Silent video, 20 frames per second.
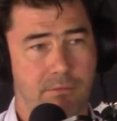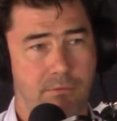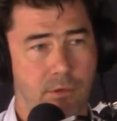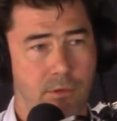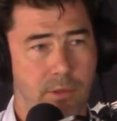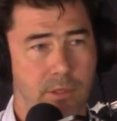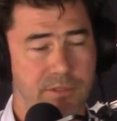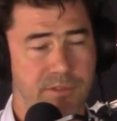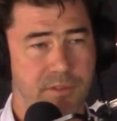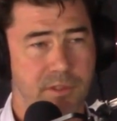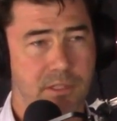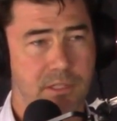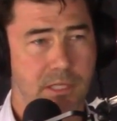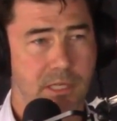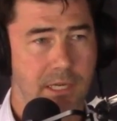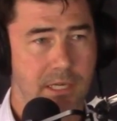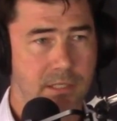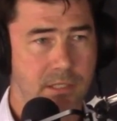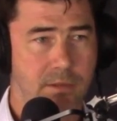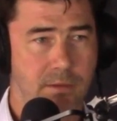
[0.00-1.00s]
Royal Welsh
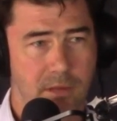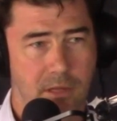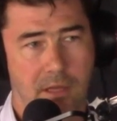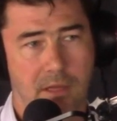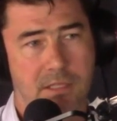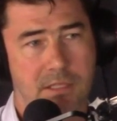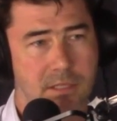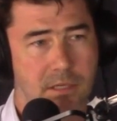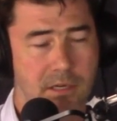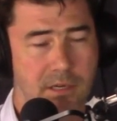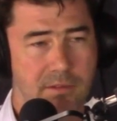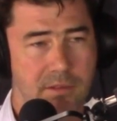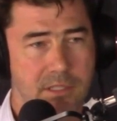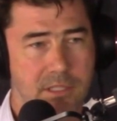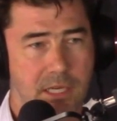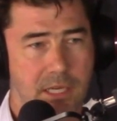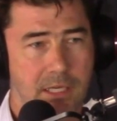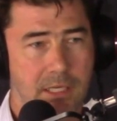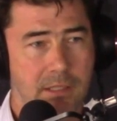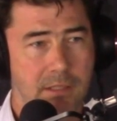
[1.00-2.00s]
Fusiliers, who are the other side of the
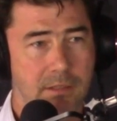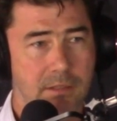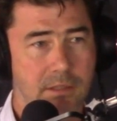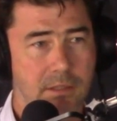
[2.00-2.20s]
Dee,